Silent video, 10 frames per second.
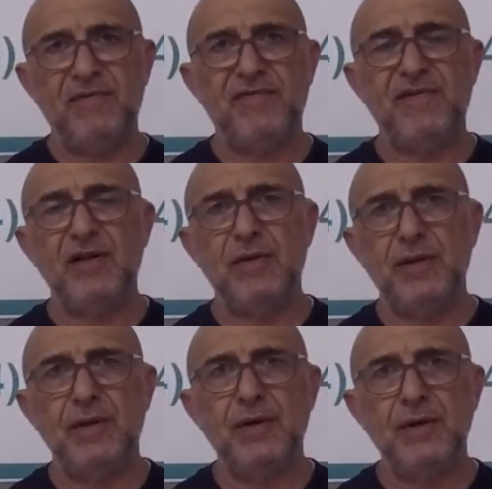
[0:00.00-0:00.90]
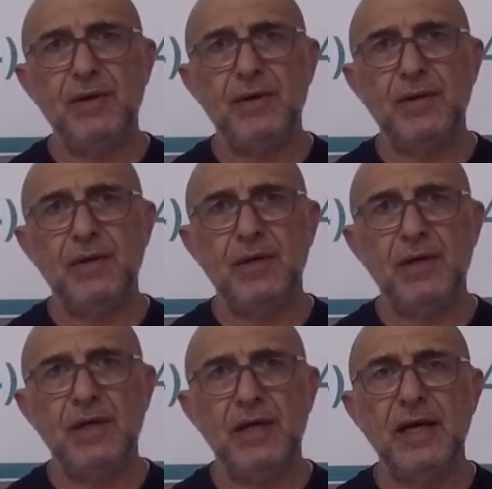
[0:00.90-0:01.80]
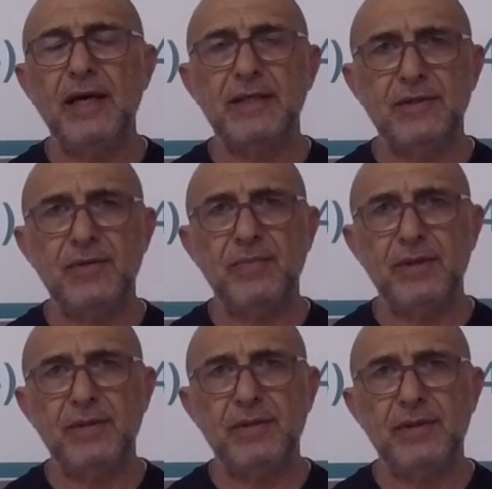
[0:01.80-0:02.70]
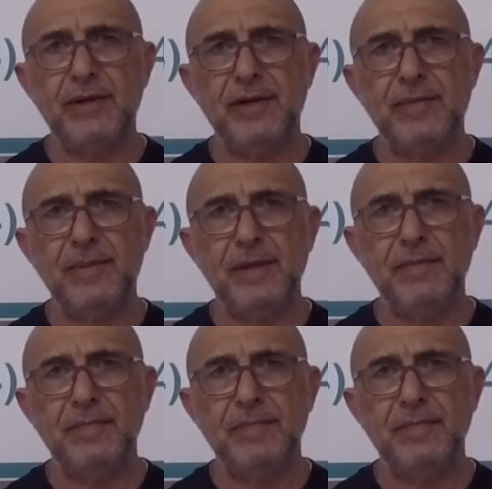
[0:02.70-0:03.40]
follow along as you build your airplane.